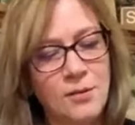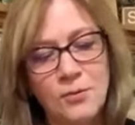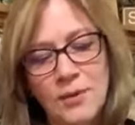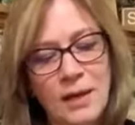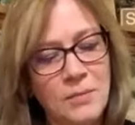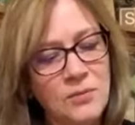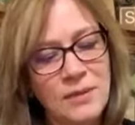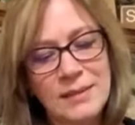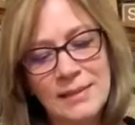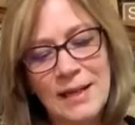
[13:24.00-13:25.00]
No rhyme or
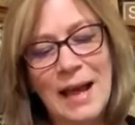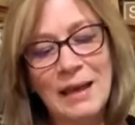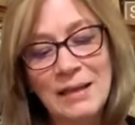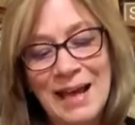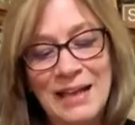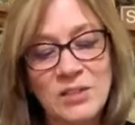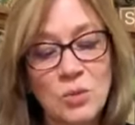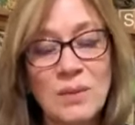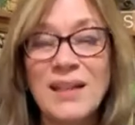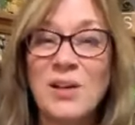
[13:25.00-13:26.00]
reason. I, I
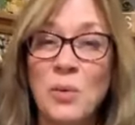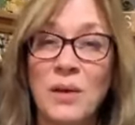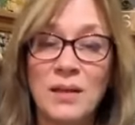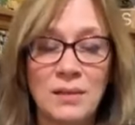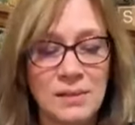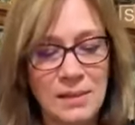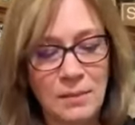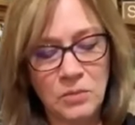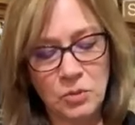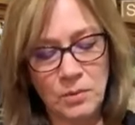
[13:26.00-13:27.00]
do like going in the
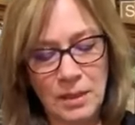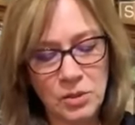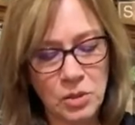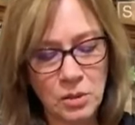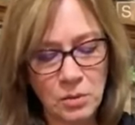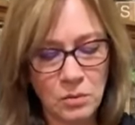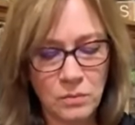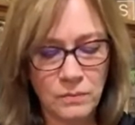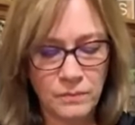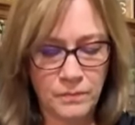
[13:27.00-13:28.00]
same direction though.